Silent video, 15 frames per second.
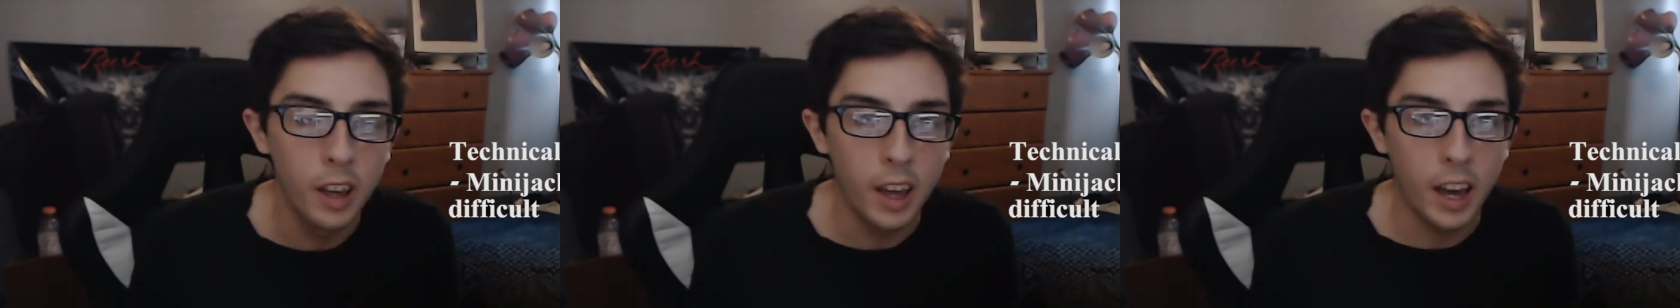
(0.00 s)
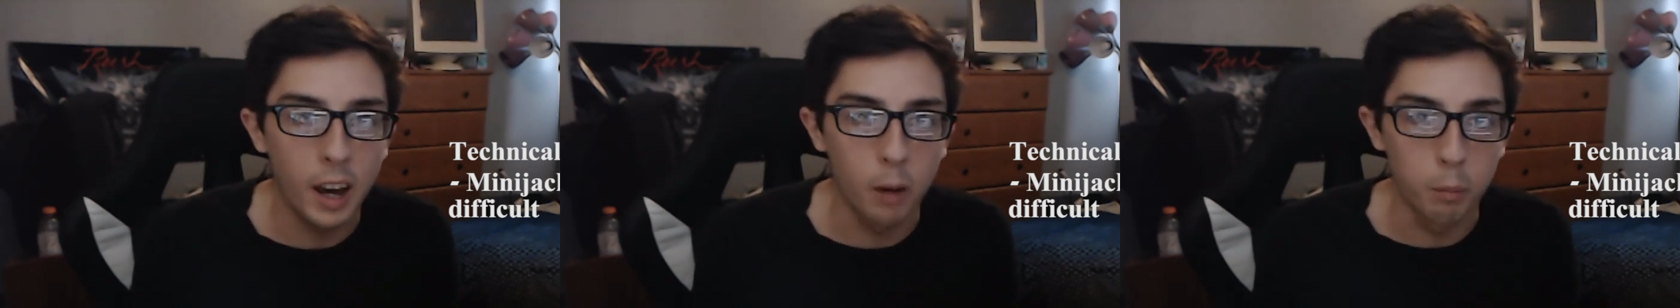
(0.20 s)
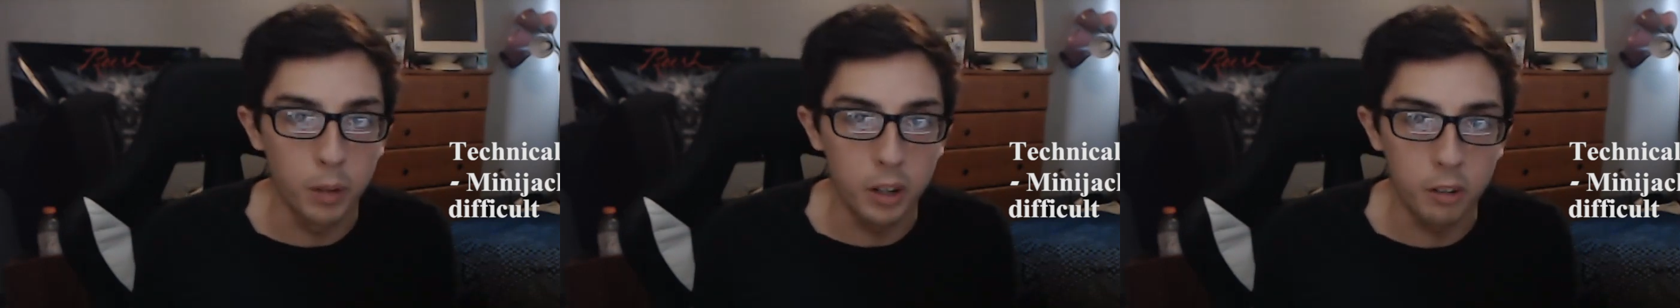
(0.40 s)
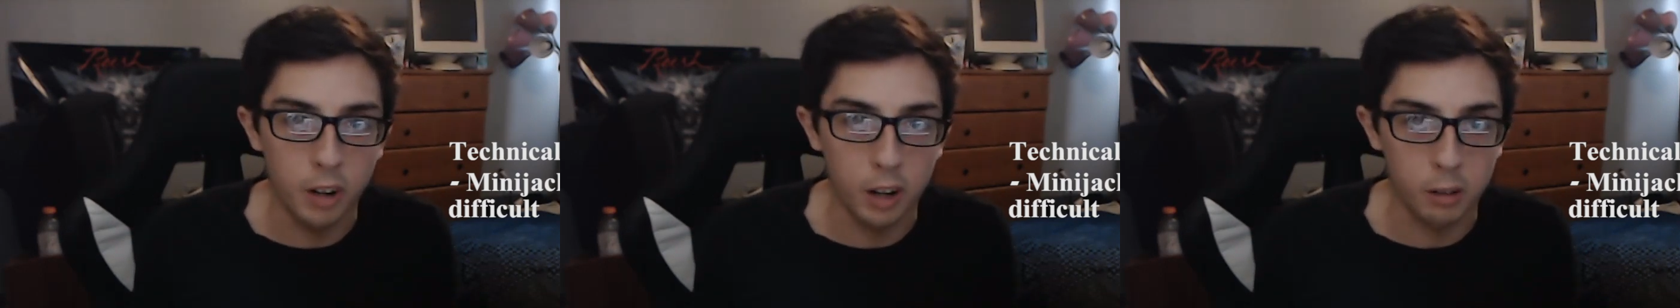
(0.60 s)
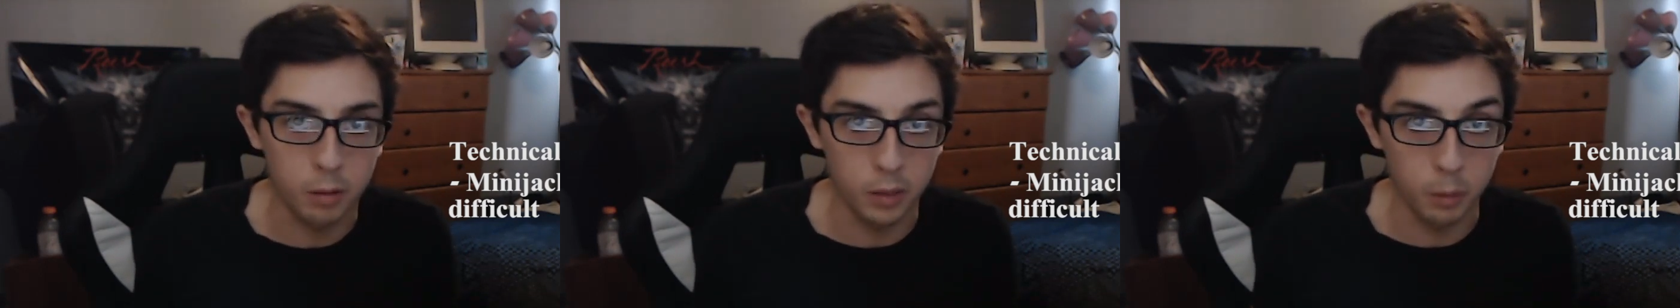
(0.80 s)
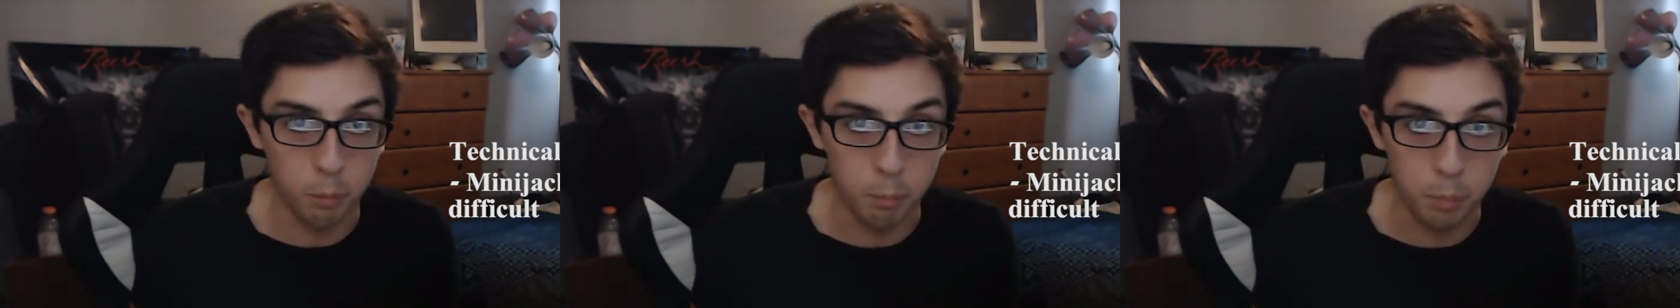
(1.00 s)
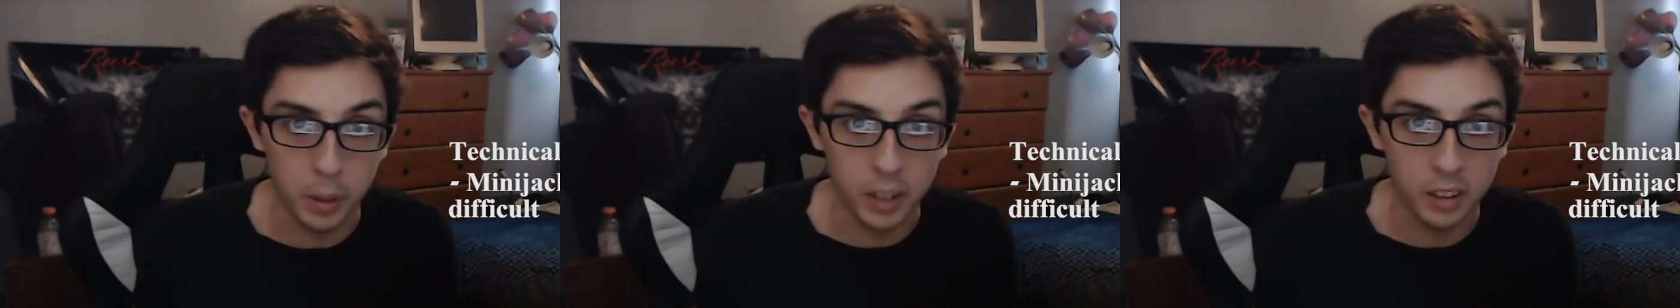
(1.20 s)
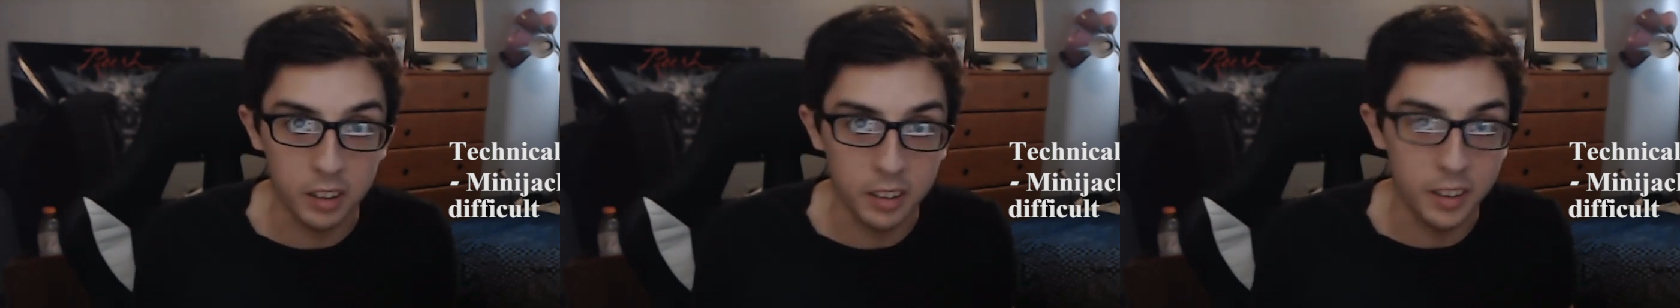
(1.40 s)
how Minijacks were the
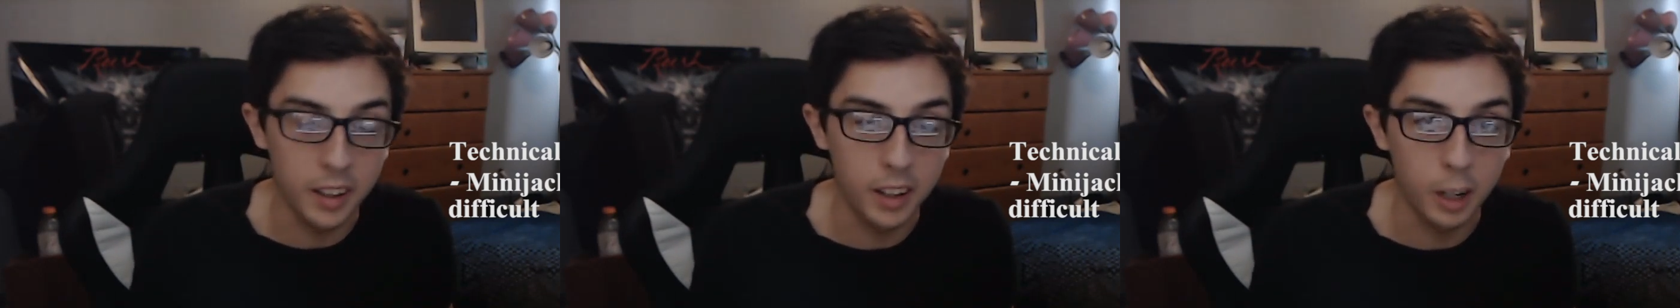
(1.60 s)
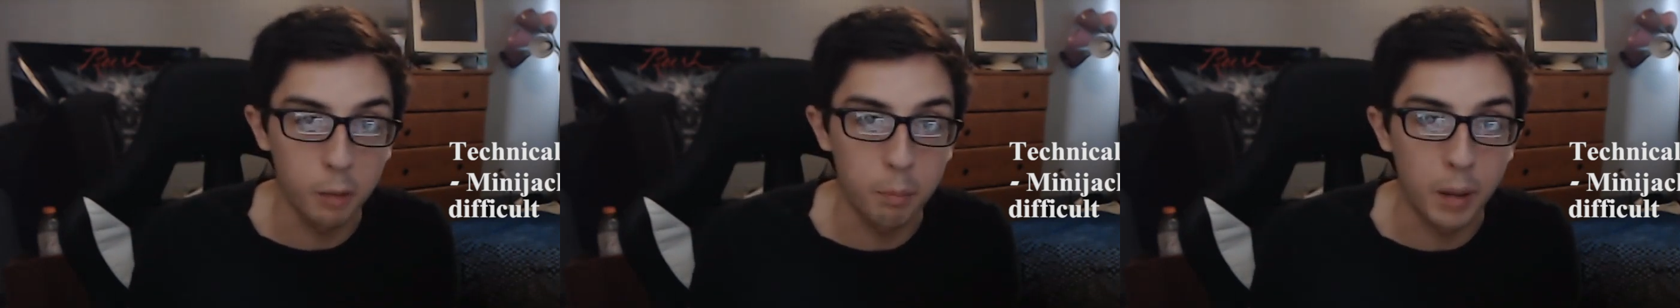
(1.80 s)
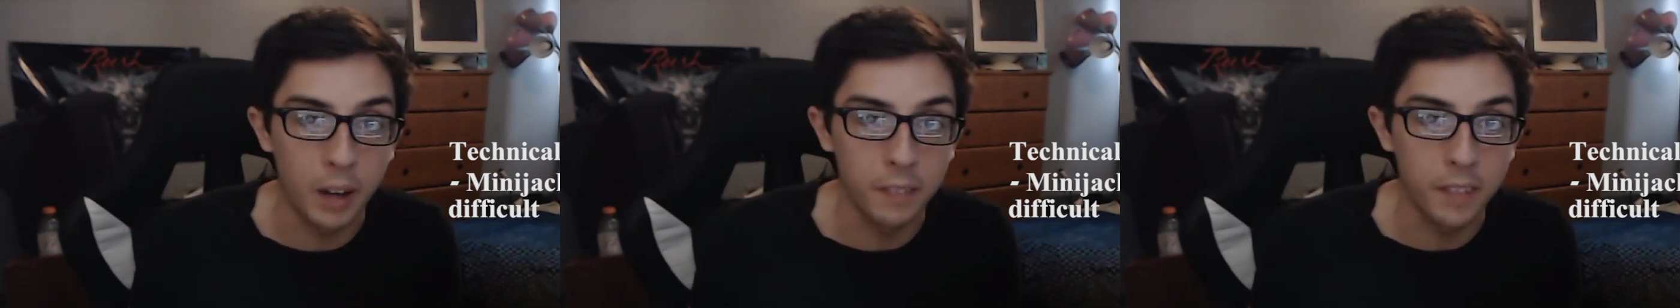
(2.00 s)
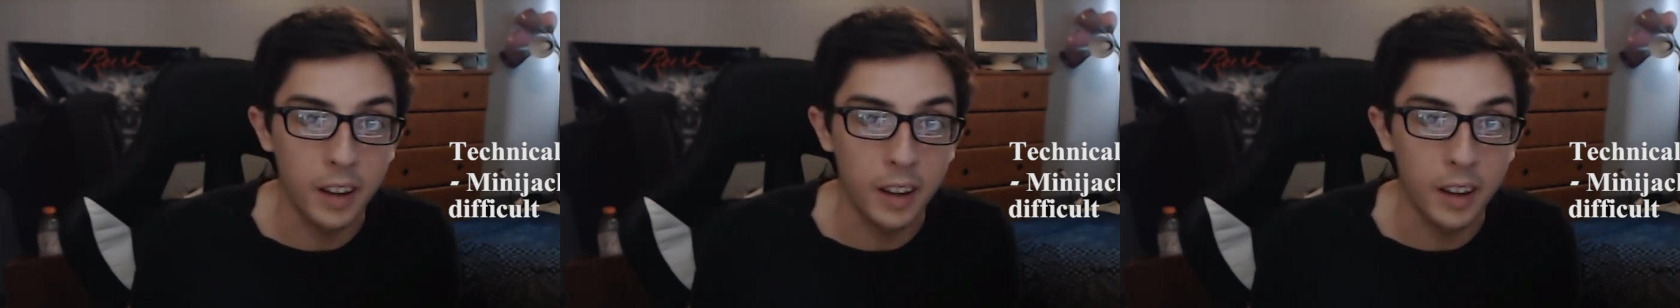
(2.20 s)
biggest thing about